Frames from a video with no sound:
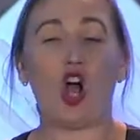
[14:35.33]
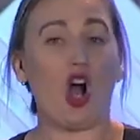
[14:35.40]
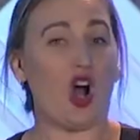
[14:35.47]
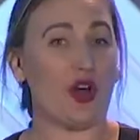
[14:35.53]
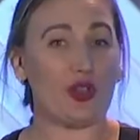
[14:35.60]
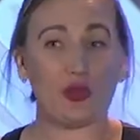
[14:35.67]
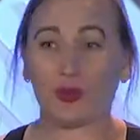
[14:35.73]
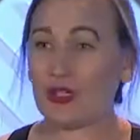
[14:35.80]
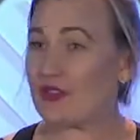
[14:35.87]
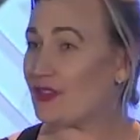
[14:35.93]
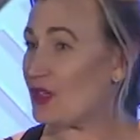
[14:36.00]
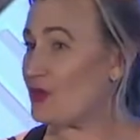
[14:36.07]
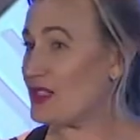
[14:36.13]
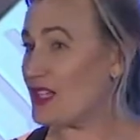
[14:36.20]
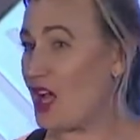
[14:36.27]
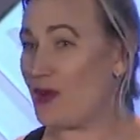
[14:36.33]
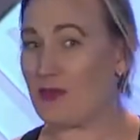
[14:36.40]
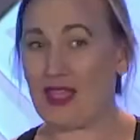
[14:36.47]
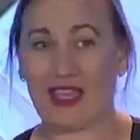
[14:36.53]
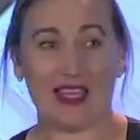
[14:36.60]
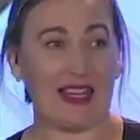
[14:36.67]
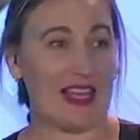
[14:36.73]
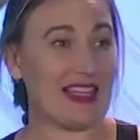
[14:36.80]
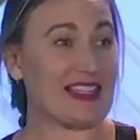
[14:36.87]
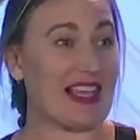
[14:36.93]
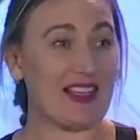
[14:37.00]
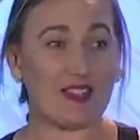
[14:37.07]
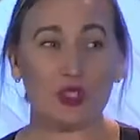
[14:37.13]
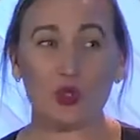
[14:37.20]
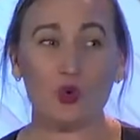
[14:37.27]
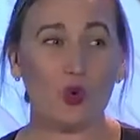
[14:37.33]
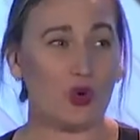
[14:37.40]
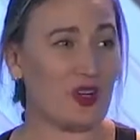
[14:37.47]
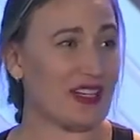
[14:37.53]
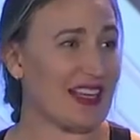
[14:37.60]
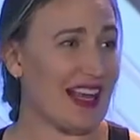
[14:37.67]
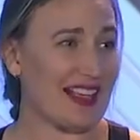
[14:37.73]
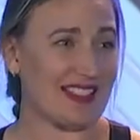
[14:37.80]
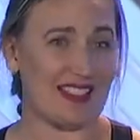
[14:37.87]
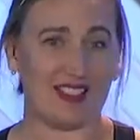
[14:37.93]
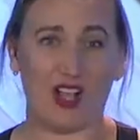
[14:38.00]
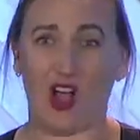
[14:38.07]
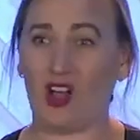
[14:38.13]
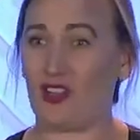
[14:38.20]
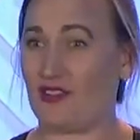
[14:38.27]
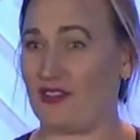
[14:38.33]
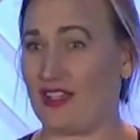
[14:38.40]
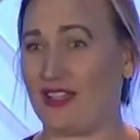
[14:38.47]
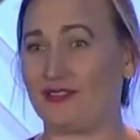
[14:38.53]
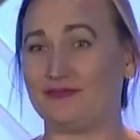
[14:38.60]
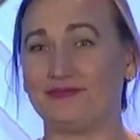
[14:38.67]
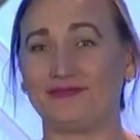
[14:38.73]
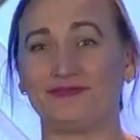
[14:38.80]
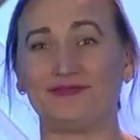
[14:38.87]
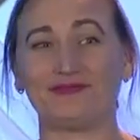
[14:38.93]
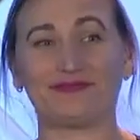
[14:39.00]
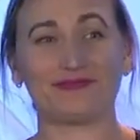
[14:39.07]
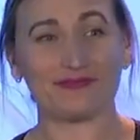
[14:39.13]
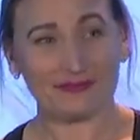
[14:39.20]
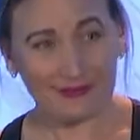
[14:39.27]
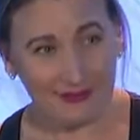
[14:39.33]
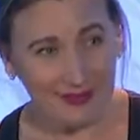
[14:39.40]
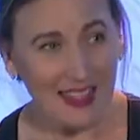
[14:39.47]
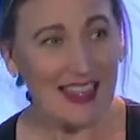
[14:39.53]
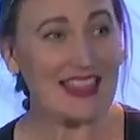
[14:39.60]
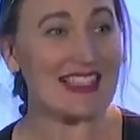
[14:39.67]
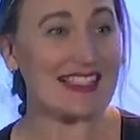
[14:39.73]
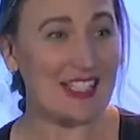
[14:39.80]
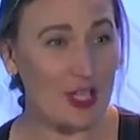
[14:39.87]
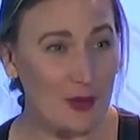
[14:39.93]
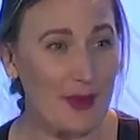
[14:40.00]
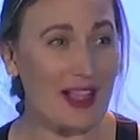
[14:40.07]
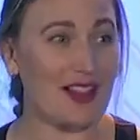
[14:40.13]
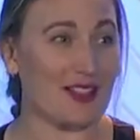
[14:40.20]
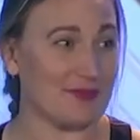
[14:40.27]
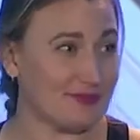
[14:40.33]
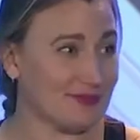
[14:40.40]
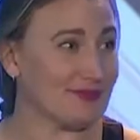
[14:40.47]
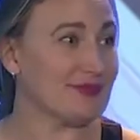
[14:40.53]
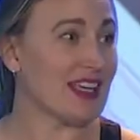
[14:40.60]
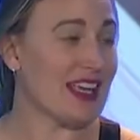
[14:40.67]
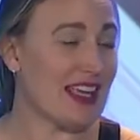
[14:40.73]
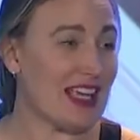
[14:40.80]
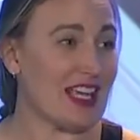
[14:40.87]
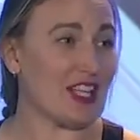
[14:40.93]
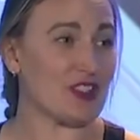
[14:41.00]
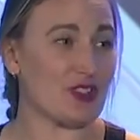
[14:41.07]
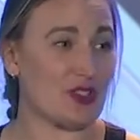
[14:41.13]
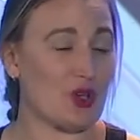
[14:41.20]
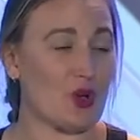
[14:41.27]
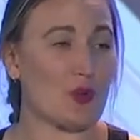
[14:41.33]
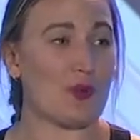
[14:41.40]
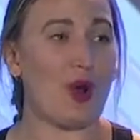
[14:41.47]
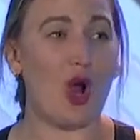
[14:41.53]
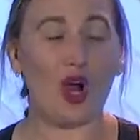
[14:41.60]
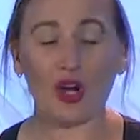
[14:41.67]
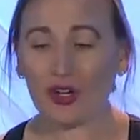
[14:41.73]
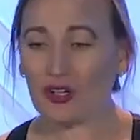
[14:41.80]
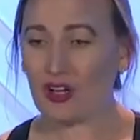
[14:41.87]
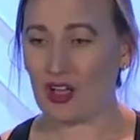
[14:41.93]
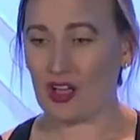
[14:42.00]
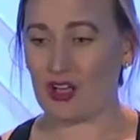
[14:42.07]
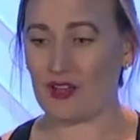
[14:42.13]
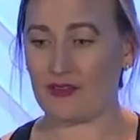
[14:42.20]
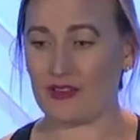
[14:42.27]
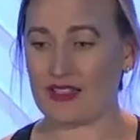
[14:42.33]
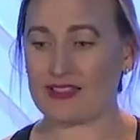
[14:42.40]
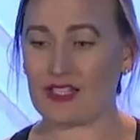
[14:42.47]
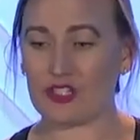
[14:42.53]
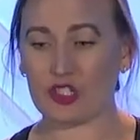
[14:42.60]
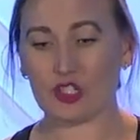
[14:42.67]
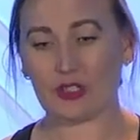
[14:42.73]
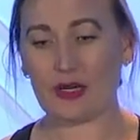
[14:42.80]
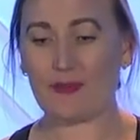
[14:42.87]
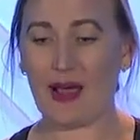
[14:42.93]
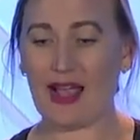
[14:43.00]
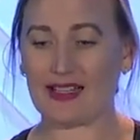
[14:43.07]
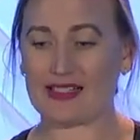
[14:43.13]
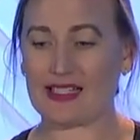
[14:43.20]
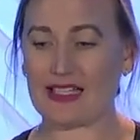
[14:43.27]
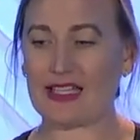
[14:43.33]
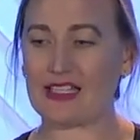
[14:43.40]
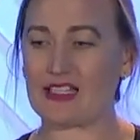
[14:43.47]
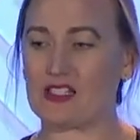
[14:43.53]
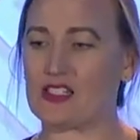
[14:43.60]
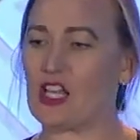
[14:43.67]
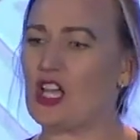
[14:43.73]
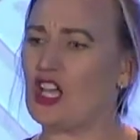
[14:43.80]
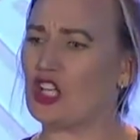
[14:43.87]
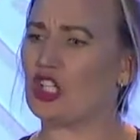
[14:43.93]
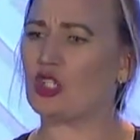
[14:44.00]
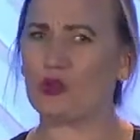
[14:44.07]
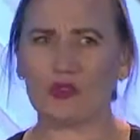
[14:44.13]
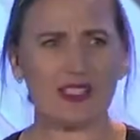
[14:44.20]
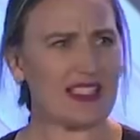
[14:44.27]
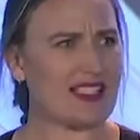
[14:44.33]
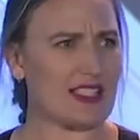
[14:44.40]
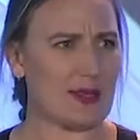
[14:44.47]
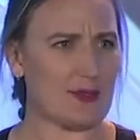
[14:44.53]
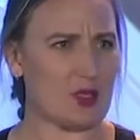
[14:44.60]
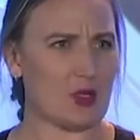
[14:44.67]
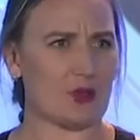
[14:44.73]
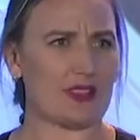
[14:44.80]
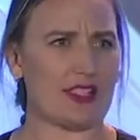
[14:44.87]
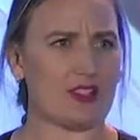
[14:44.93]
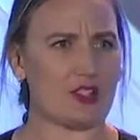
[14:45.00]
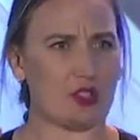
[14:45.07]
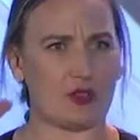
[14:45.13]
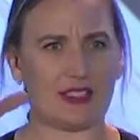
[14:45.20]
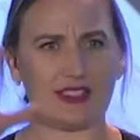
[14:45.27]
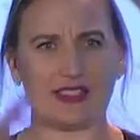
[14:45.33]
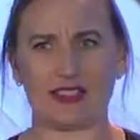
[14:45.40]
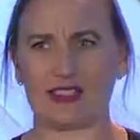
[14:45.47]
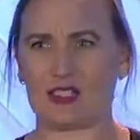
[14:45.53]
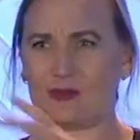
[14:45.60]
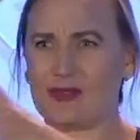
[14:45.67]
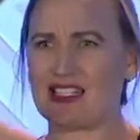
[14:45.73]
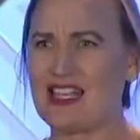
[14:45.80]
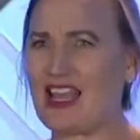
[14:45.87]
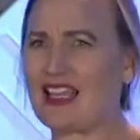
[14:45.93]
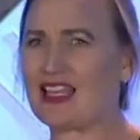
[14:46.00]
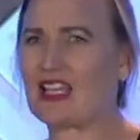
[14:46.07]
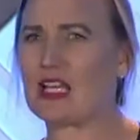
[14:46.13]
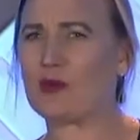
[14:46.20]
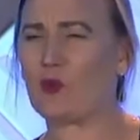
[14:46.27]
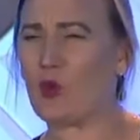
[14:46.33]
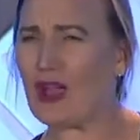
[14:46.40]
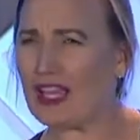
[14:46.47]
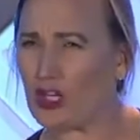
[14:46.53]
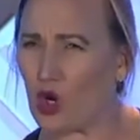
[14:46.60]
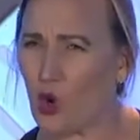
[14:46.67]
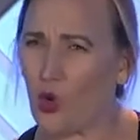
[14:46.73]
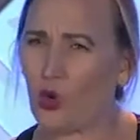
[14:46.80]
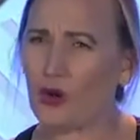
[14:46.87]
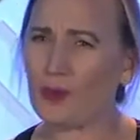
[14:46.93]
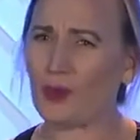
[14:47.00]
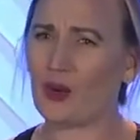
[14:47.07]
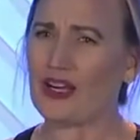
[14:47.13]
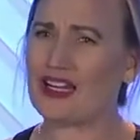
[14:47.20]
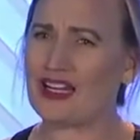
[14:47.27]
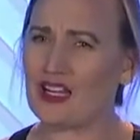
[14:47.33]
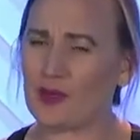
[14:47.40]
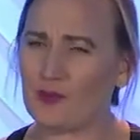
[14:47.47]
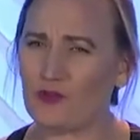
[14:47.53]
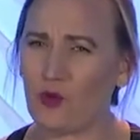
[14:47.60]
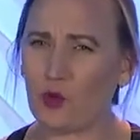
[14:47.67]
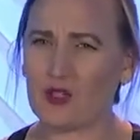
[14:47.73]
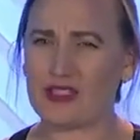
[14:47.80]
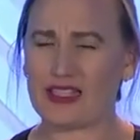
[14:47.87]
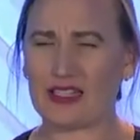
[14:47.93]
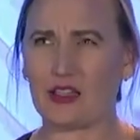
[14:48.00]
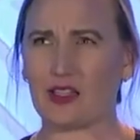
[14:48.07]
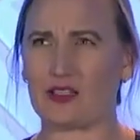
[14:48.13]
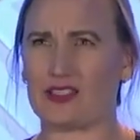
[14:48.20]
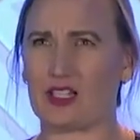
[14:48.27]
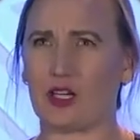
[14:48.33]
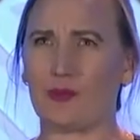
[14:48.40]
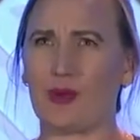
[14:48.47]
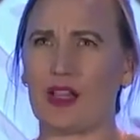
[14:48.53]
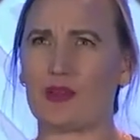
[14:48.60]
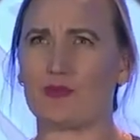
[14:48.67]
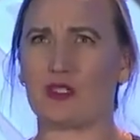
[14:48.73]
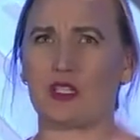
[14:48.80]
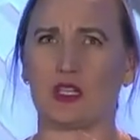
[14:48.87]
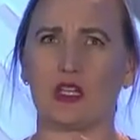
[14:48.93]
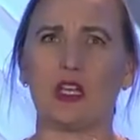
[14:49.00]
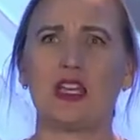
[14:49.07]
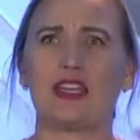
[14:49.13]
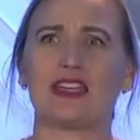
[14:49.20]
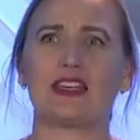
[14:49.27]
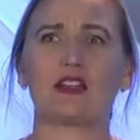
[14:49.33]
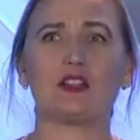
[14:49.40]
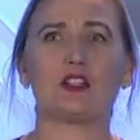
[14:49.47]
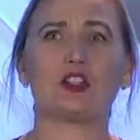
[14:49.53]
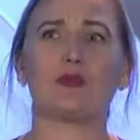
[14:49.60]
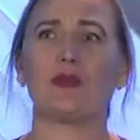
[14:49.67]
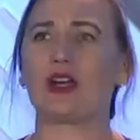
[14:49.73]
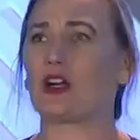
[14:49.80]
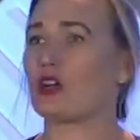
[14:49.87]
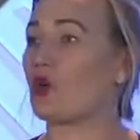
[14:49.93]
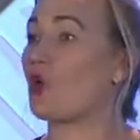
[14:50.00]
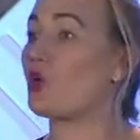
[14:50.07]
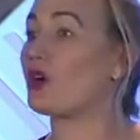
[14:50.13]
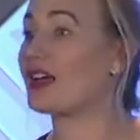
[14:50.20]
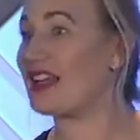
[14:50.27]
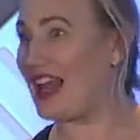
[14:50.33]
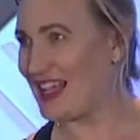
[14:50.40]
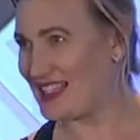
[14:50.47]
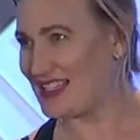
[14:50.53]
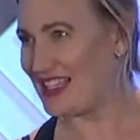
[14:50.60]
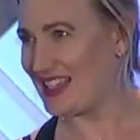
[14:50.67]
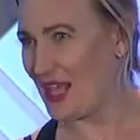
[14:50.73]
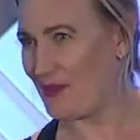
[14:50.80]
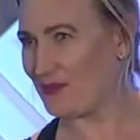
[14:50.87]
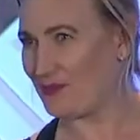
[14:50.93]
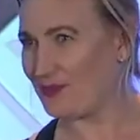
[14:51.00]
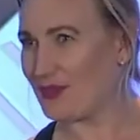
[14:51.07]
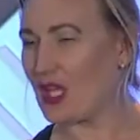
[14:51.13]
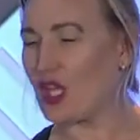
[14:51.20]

All 3 of those come in, and guess who organizes all of it? The cerebellum. And so part of sensory boxing is using some of those sensory systems, taking them away, incorporating them, forcing the cerebellum to get a little better at organizing them.